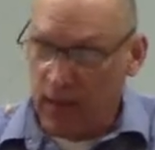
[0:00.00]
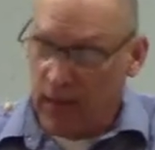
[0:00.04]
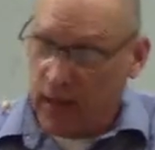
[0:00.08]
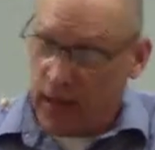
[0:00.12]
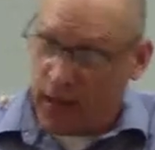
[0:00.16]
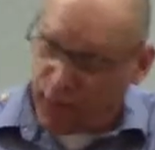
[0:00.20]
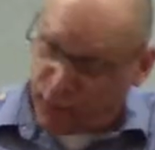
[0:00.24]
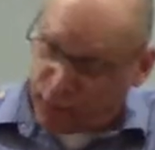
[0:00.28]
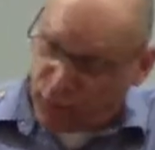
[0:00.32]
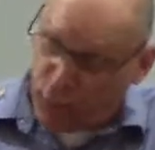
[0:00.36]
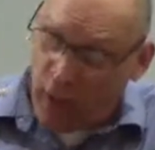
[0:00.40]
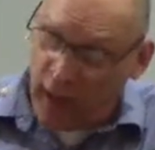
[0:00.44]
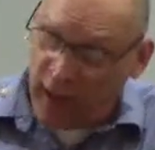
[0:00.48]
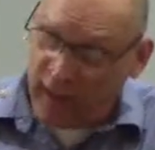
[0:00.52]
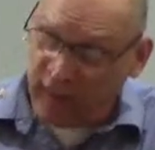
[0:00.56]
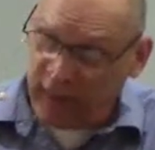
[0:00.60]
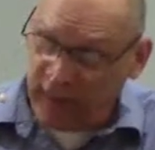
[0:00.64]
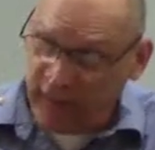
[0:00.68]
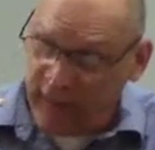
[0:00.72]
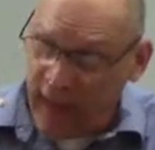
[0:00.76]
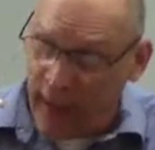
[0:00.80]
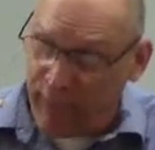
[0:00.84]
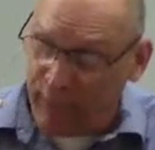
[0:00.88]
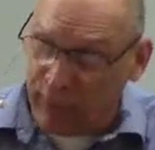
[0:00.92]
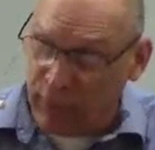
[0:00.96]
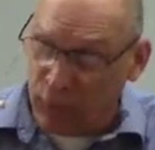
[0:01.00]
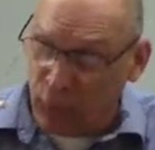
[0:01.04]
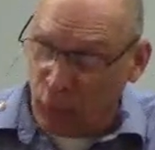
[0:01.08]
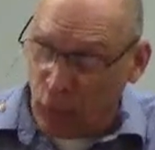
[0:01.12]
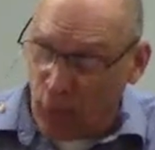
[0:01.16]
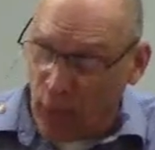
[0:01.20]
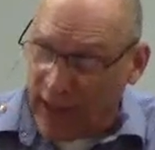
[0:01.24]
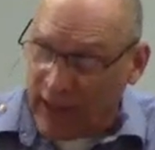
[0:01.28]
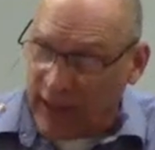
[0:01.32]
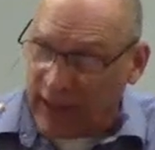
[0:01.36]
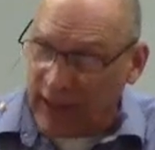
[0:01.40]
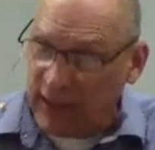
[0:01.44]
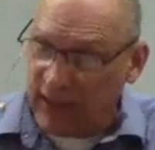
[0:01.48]
If Christ has not been
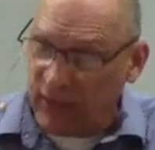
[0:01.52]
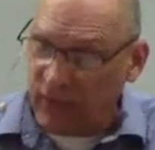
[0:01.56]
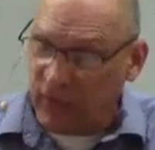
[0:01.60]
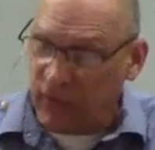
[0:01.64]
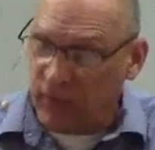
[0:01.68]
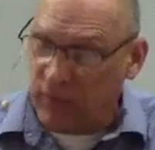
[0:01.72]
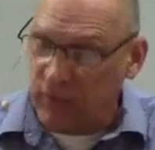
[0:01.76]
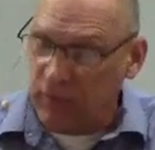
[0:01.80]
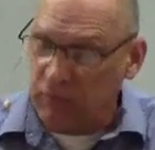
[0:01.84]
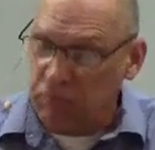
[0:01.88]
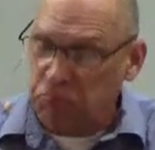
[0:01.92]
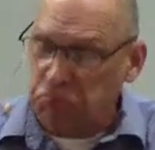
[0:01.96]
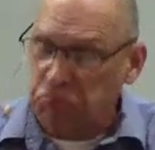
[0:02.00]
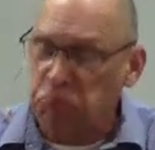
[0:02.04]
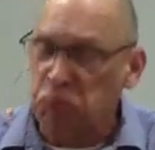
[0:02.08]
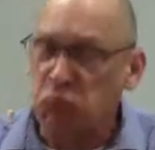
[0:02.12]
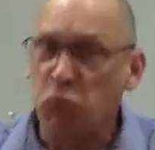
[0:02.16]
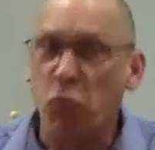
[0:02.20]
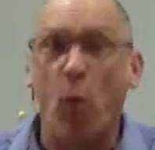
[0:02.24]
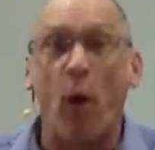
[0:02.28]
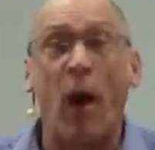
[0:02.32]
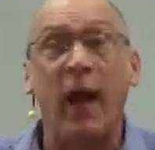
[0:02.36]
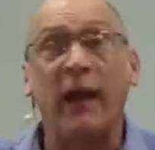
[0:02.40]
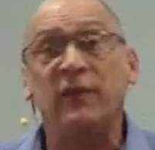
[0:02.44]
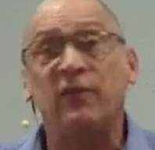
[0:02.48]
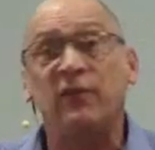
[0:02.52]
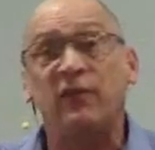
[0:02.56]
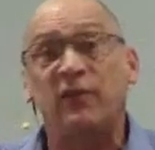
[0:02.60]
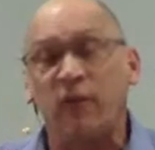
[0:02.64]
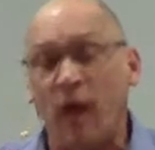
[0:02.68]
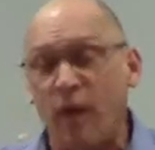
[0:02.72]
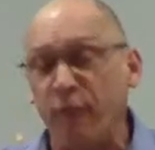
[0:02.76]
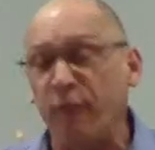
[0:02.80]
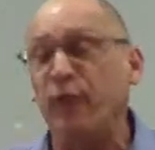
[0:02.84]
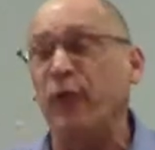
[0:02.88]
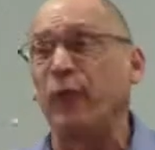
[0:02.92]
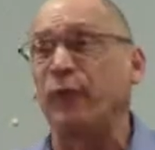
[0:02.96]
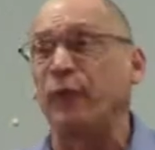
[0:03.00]
raised, why
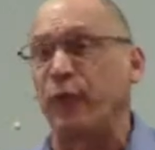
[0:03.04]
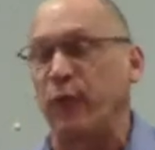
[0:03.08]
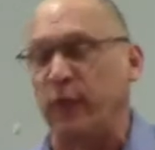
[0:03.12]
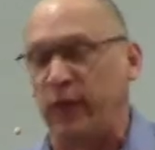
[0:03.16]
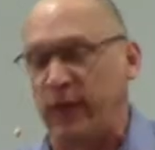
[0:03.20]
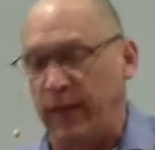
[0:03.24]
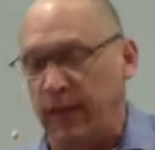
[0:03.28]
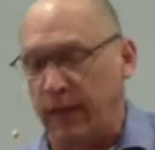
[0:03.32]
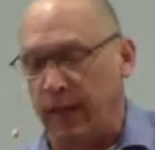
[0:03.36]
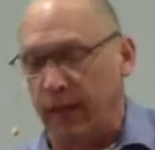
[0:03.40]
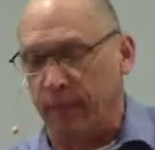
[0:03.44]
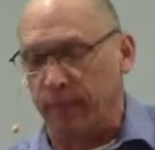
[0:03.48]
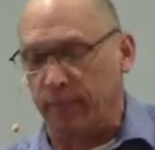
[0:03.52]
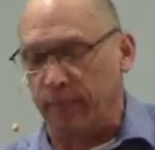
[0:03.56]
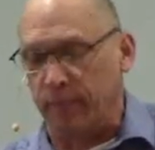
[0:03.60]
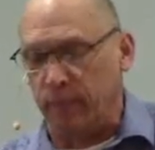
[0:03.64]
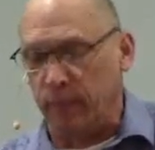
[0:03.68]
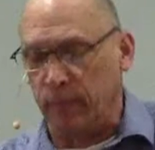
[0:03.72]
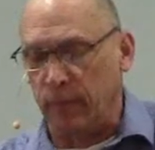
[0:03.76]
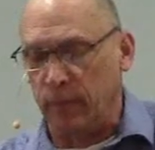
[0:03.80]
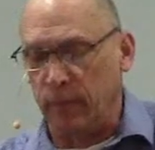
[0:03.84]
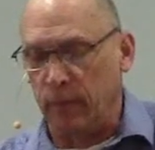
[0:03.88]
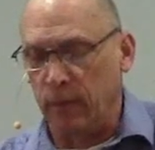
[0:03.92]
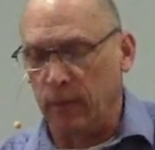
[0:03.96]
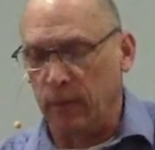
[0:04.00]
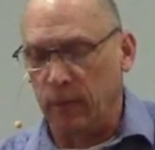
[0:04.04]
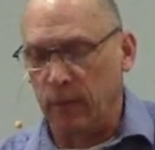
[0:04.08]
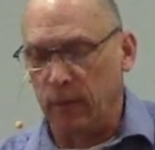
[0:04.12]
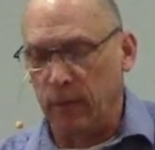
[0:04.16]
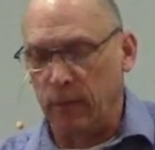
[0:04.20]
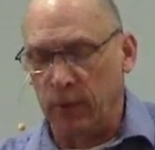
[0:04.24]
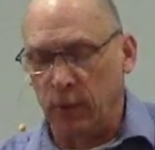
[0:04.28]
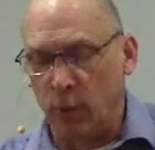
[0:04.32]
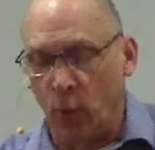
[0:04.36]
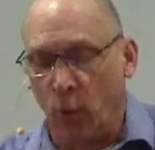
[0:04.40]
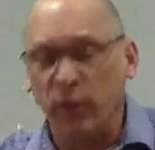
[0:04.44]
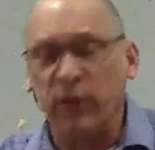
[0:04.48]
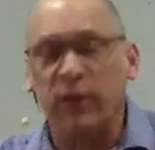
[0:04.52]
suffer for him?
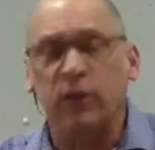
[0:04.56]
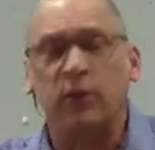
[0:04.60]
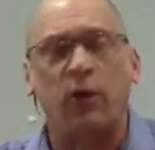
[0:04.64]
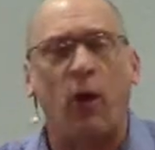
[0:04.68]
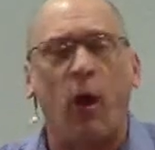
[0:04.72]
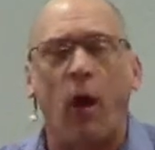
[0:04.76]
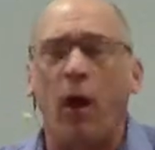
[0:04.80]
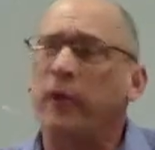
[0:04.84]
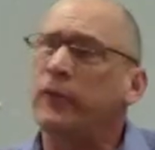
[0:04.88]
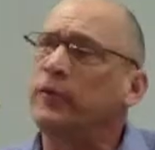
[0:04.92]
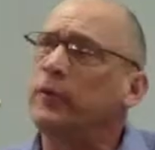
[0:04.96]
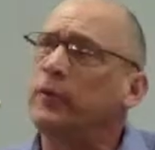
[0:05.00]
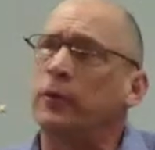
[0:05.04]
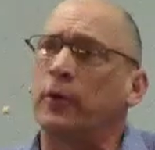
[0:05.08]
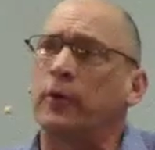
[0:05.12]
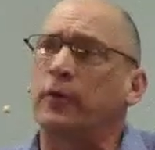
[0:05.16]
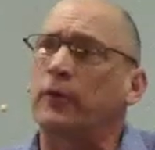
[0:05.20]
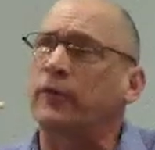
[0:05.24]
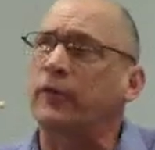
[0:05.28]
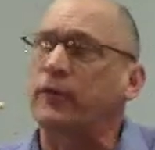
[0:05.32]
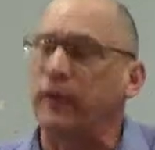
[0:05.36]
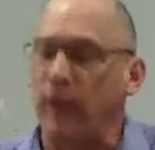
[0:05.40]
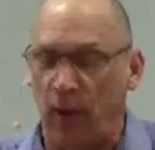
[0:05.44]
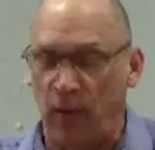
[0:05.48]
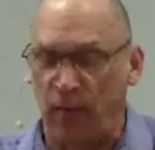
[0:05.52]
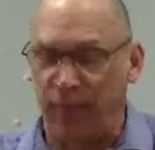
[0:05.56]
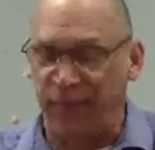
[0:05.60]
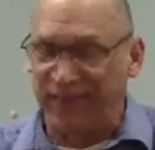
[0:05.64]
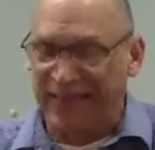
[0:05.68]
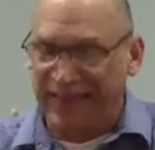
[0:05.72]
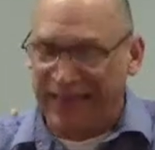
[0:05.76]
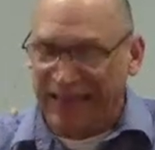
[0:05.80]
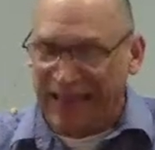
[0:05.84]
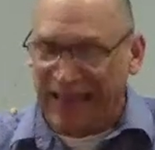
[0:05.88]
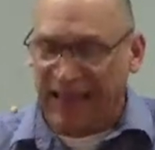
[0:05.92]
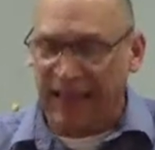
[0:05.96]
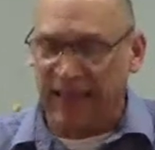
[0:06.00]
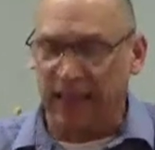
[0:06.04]
You're only causing yourself
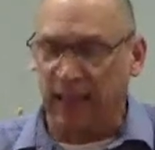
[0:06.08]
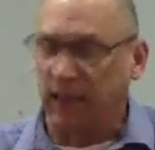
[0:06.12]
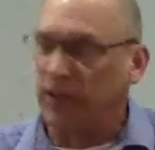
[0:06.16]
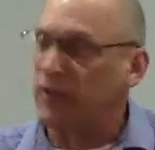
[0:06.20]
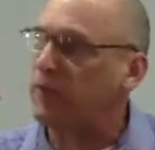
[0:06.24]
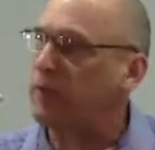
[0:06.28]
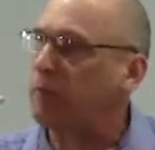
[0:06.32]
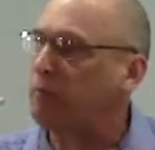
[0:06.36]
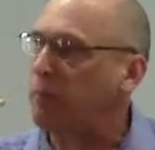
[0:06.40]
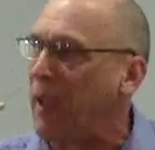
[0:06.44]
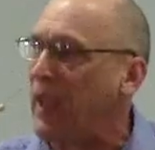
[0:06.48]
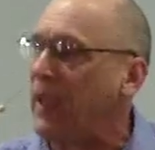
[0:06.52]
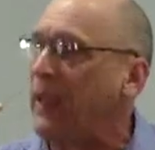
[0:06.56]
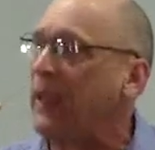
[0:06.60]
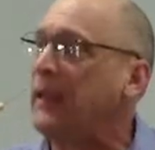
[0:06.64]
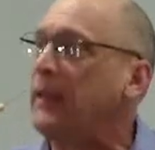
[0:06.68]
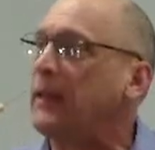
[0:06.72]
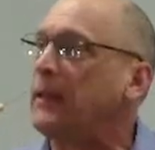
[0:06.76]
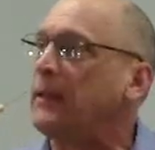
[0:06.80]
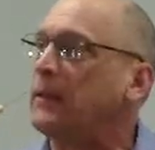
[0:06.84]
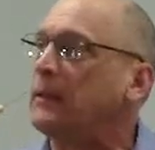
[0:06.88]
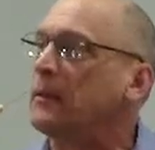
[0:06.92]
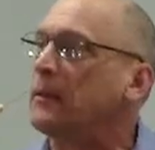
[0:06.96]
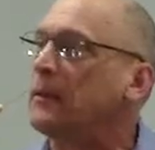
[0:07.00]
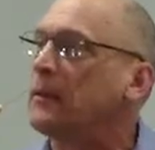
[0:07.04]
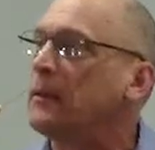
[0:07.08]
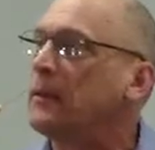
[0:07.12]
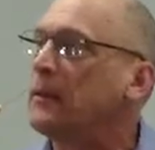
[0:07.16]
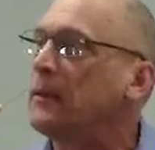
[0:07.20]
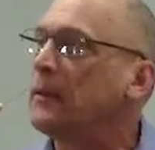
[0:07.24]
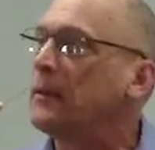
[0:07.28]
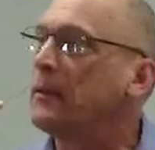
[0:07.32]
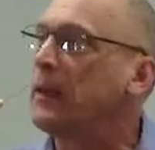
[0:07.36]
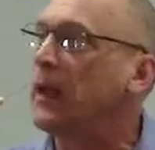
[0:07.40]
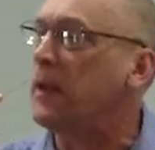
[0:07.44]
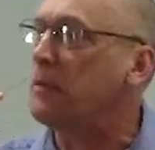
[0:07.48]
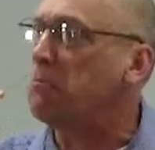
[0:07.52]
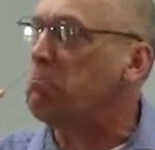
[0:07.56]
needless pain
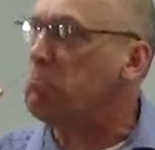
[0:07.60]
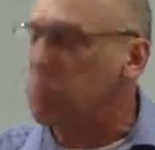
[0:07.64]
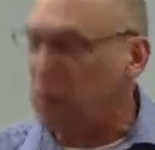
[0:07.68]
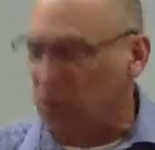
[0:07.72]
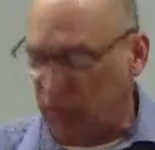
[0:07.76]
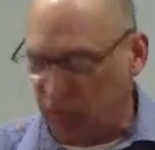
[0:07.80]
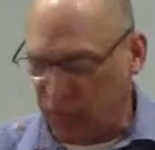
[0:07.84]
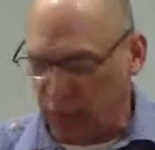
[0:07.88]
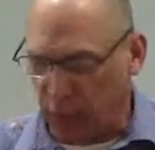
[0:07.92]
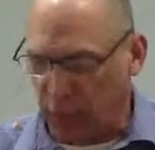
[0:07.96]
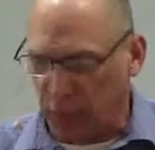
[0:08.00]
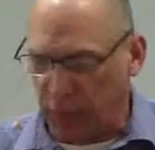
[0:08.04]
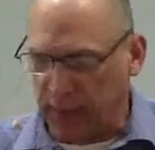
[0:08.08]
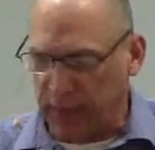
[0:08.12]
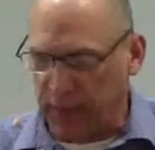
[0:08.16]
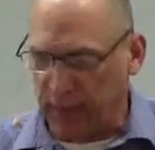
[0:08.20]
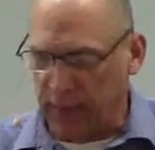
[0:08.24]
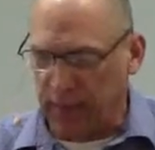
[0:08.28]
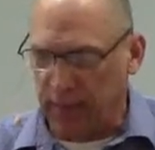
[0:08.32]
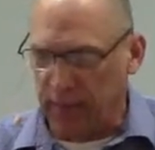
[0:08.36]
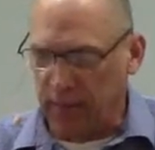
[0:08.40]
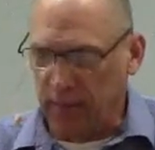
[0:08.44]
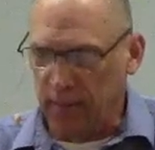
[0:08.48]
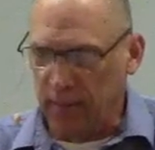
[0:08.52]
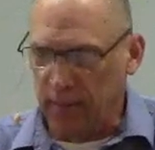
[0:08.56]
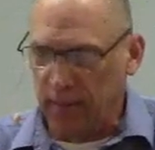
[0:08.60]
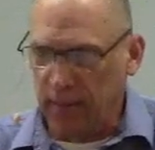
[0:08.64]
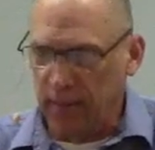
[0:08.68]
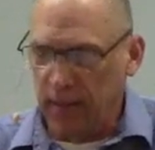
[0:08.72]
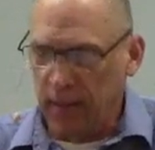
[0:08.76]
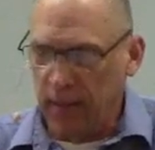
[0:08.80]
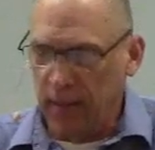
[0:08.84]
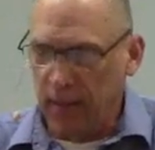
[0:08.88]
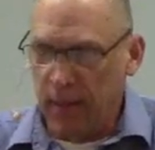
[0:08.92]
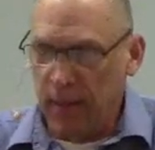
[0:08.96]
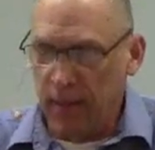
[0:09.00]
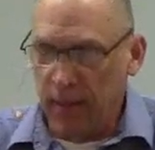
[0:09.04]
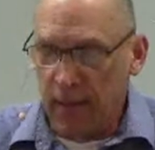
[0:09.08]
and misery.
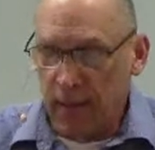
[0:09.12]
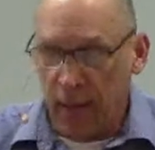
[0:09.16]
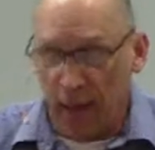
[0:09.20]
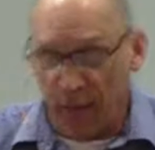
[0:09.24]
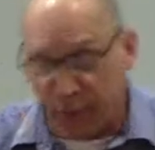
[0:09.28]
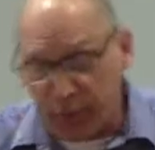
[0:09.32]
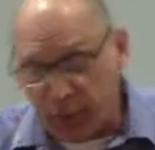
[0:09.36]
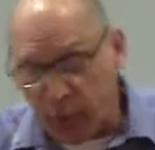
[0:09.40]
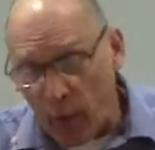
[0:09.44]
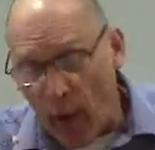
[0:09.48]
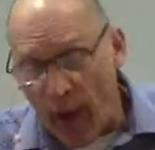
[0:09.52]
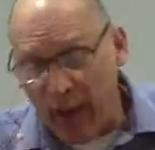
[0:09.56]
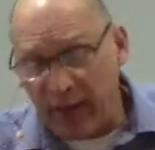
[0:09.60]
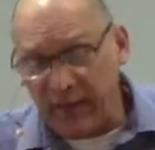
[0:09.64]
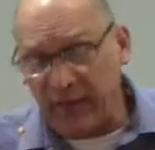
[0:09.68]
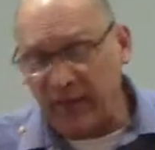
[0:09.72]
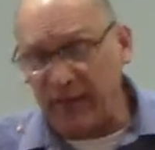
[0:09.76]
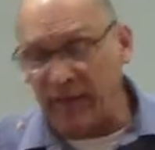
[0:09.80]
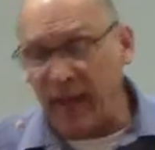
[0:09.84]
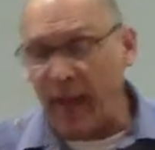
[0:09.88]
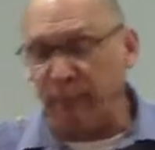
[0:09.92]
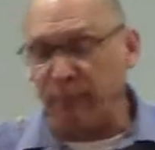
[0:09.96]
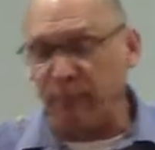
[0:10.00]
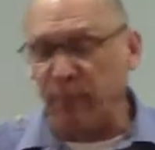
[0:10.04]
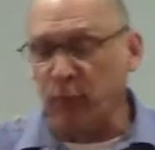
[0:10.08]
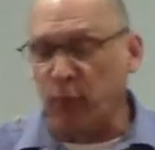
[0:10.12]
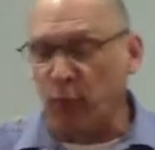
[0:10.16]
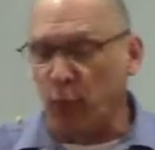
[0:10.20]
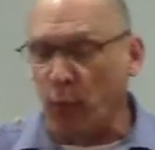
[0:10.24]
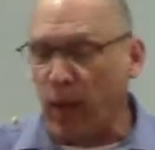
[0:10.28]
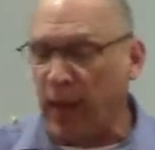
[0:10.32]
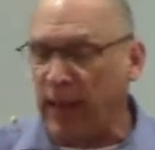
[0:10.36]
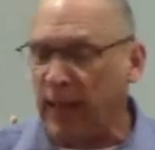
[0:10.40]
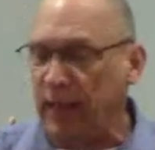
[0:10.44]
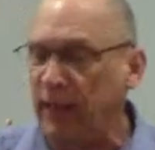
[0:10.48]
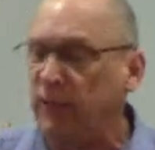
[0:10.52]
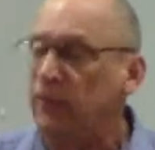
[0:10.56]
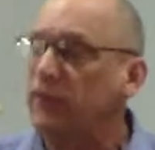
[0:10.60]
If Christ has not been
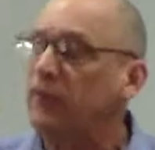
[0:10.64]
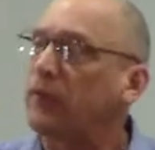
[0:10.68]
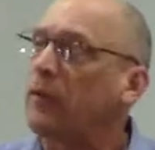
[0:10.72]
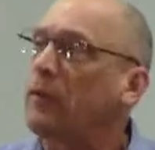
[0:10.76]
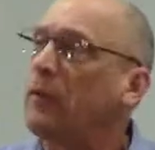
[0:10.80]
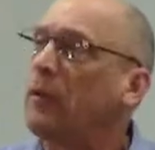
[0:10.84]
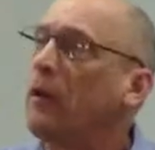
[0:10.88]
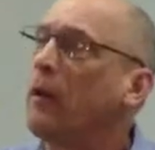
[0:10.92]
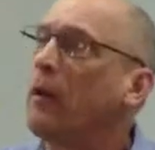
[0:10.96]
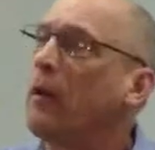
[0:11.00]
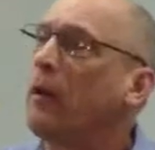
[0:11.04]
raised,